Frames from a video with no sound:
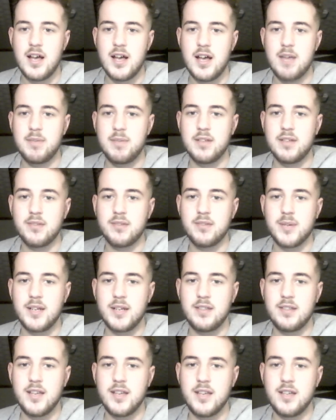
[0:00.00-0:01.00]
Because when
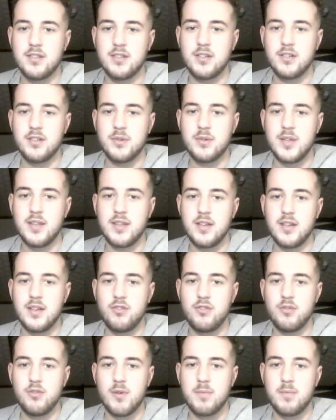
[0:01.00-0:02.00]
I take the queen, takes
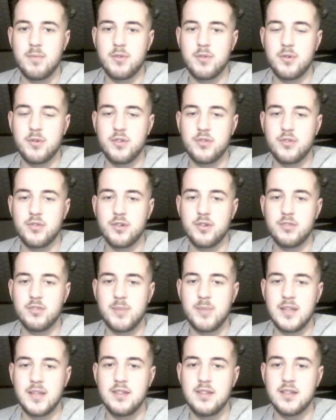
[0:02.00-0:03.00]
you up crisscross
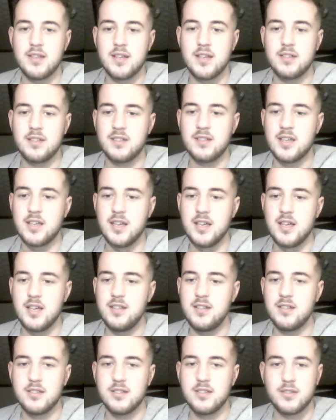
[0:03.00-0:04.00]
pinned against e8,
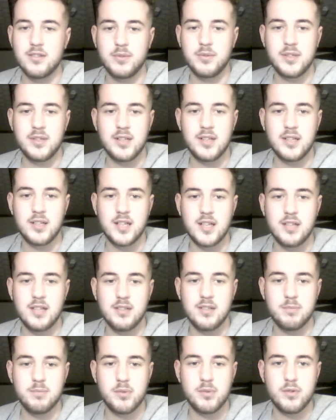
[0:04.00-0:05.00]
so we take that,
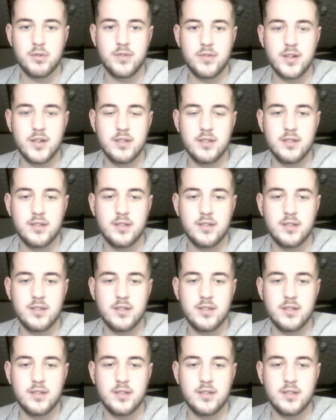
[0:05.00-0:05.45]
and perfect.